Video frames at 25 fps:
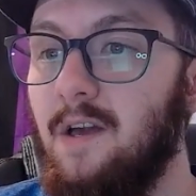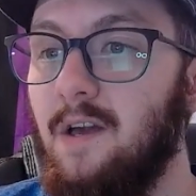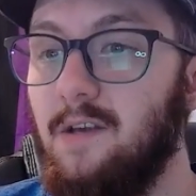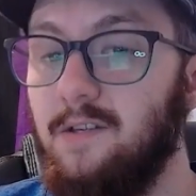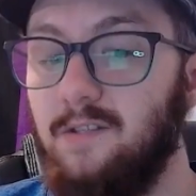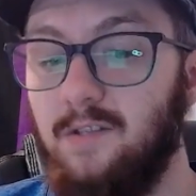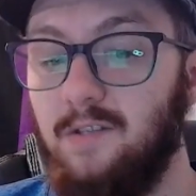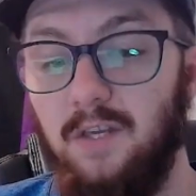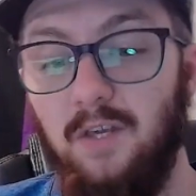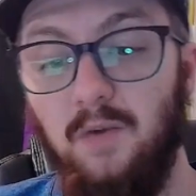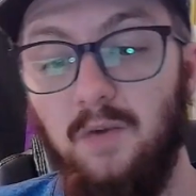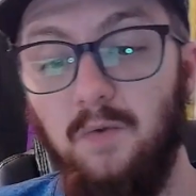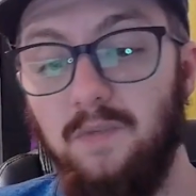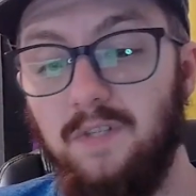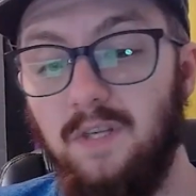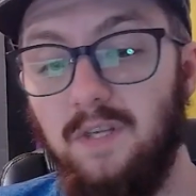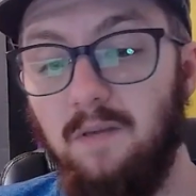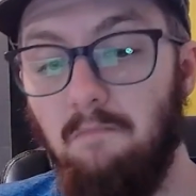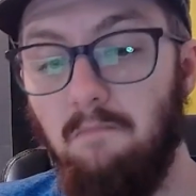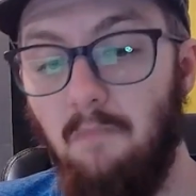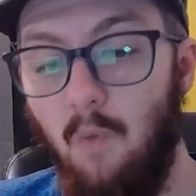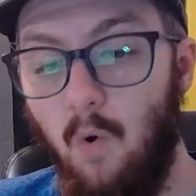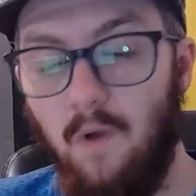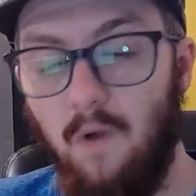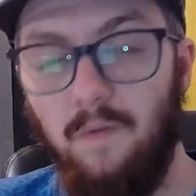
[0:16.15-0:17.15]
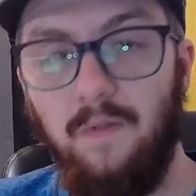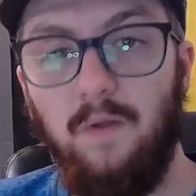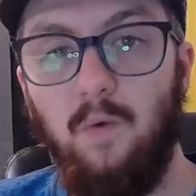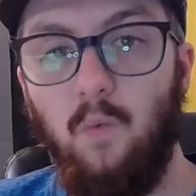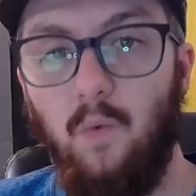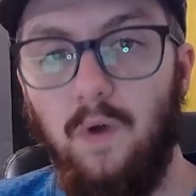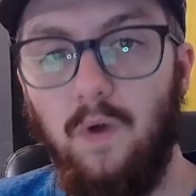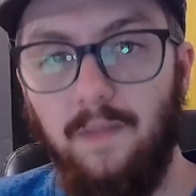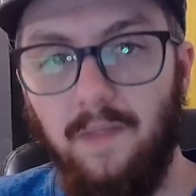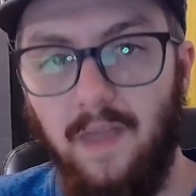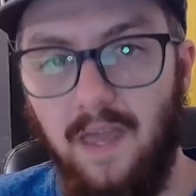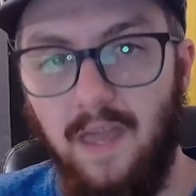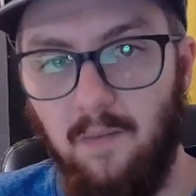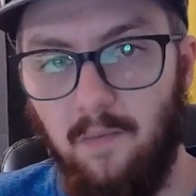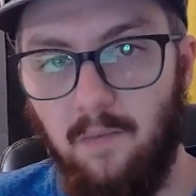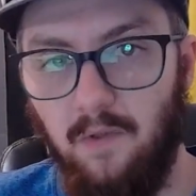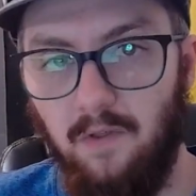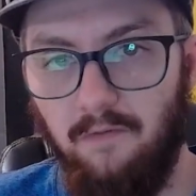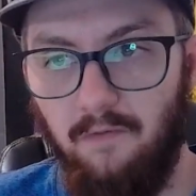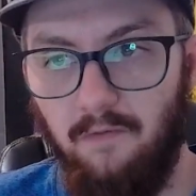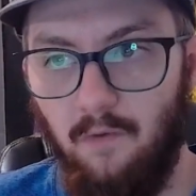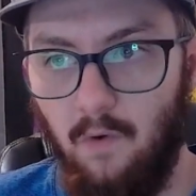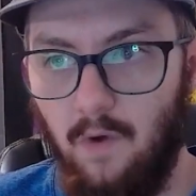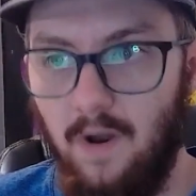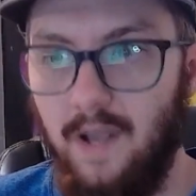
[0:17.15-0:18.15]
So using more than one label
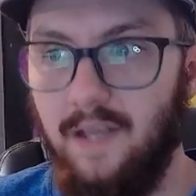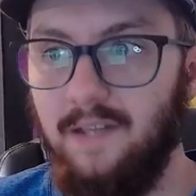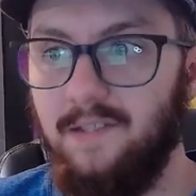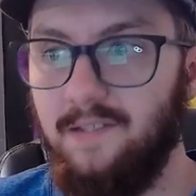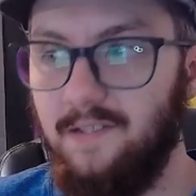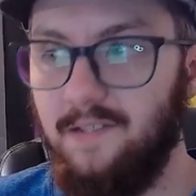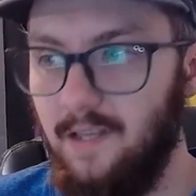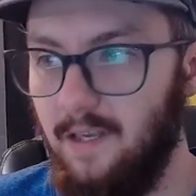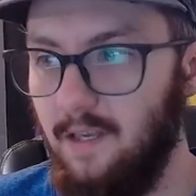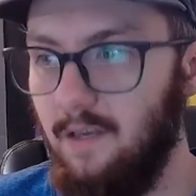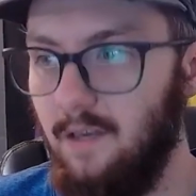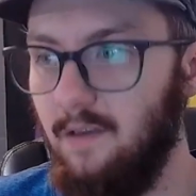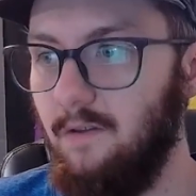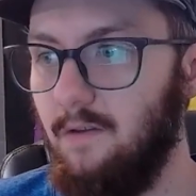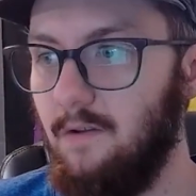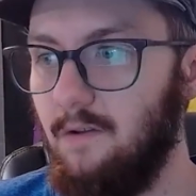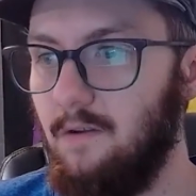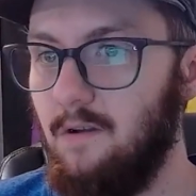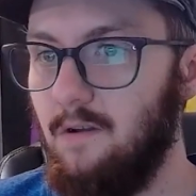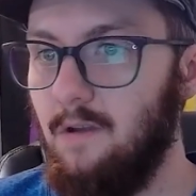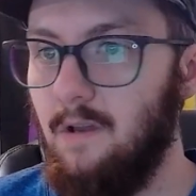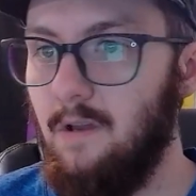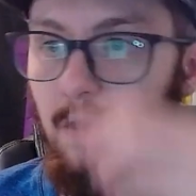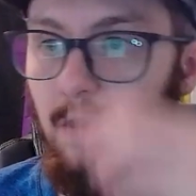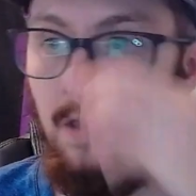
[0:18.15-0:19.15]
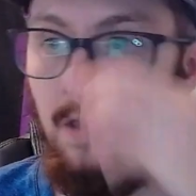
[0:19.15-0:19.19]
for a singular